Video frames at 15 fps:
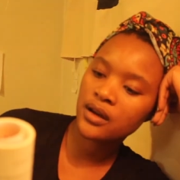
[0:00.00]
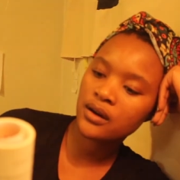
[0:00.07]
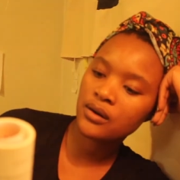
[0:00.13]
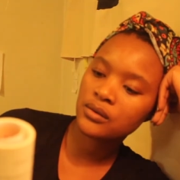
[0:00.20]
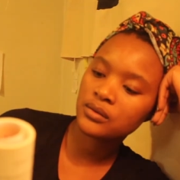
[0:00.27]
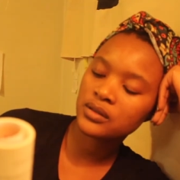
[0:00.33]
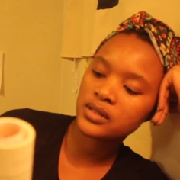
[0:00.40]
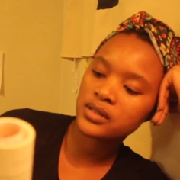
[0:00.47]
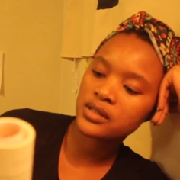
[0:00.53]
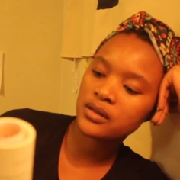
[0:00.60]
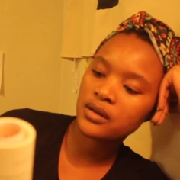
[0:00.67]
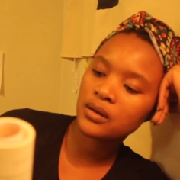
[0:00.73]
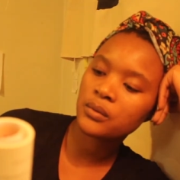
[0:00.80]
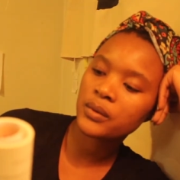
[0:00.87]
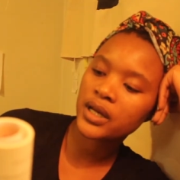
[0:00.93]
only
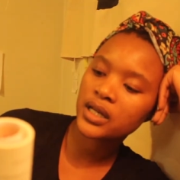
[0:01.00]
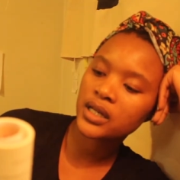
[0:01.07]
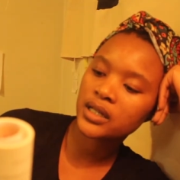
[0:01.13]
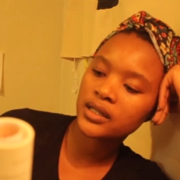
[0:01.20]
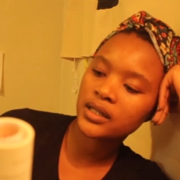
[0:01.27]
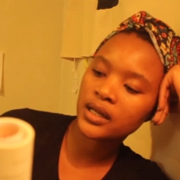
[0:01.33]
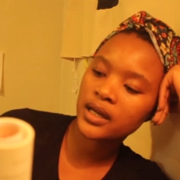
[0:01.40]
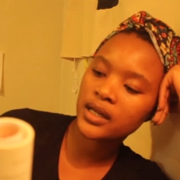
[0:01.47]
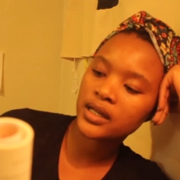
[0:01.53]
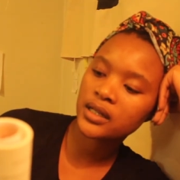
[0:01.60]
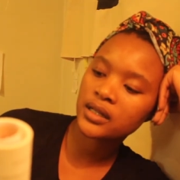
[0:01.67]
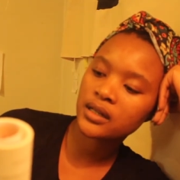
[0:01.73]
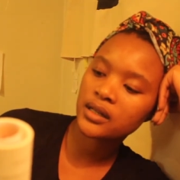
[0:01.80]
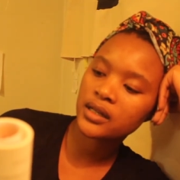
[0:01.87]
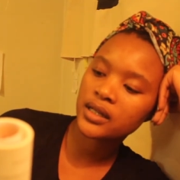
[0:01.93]
to awaken again
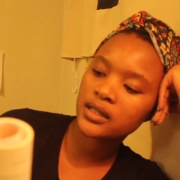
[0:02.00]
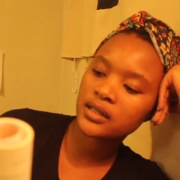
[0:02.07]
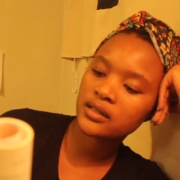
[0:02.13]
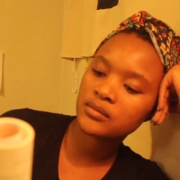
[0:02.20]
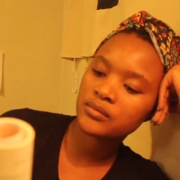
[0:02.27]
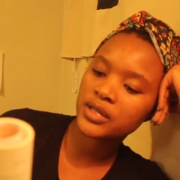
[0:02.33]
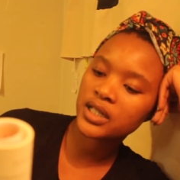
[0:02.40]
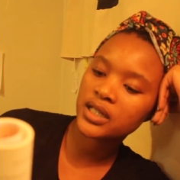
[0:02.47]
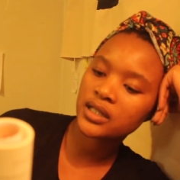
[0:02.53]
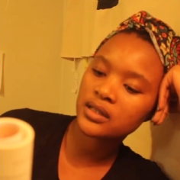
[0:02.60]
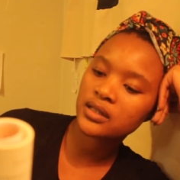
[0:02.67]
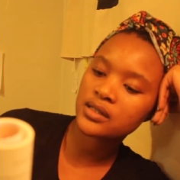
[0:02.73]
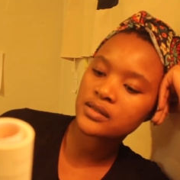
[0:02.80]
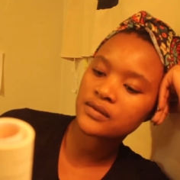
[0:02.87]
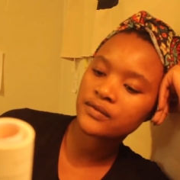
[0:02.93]
at night and
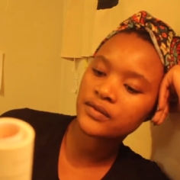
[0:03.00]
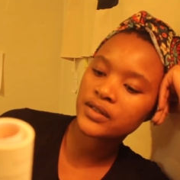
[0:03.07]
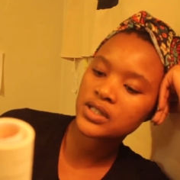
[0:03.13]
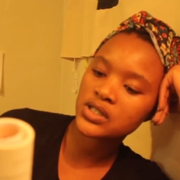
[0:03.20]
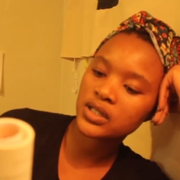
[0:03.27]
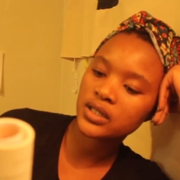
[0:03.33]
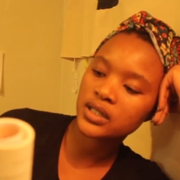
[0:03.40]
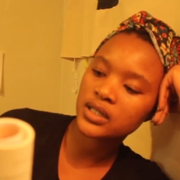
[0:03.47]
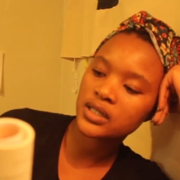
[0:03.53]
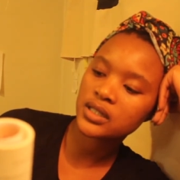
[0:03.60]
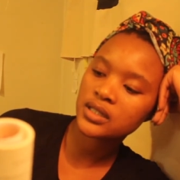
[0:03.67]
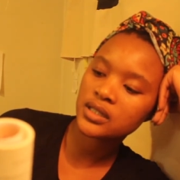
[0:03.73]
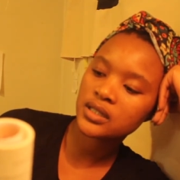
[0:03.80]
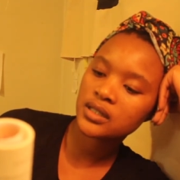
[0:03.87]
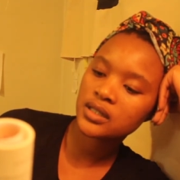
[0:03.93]
begin this
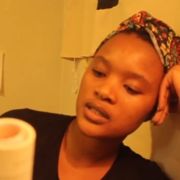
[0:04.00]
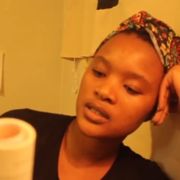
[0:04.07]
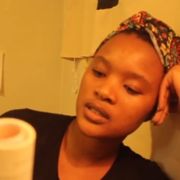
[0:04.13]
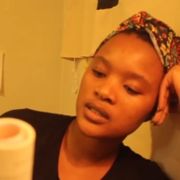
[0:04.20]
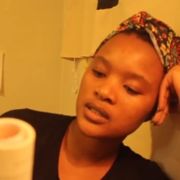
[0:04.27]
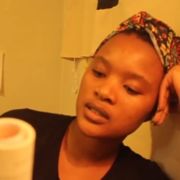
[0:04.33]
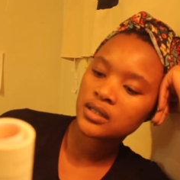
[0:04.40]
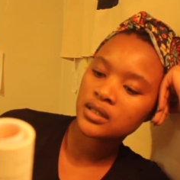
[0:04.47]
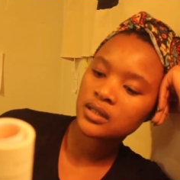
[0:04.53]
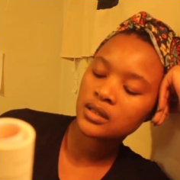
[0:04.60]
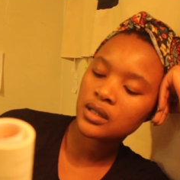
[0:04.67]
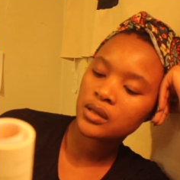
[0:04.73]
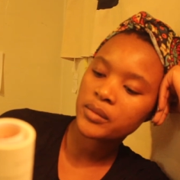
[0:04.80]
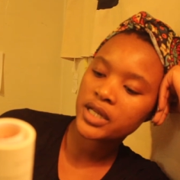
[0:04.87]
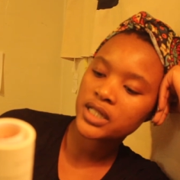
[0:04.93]
vigilant
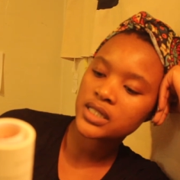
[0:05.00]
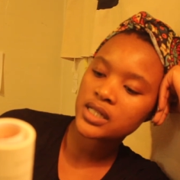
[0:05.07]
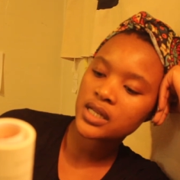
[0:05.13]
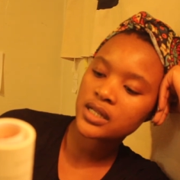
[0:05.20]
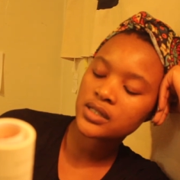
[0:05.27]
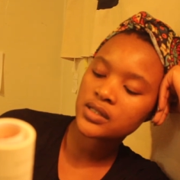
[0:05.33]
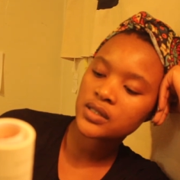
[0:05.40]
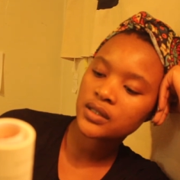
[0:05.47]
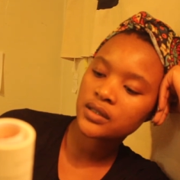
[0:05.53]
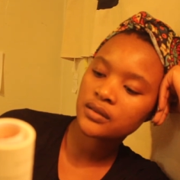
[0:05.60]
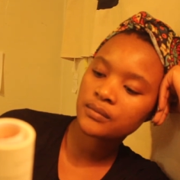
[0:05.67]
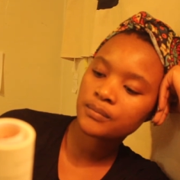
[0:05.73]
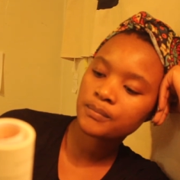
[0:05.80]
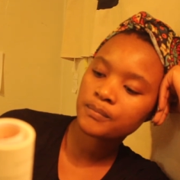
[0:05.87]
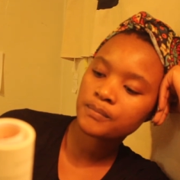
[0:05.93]
lamentation.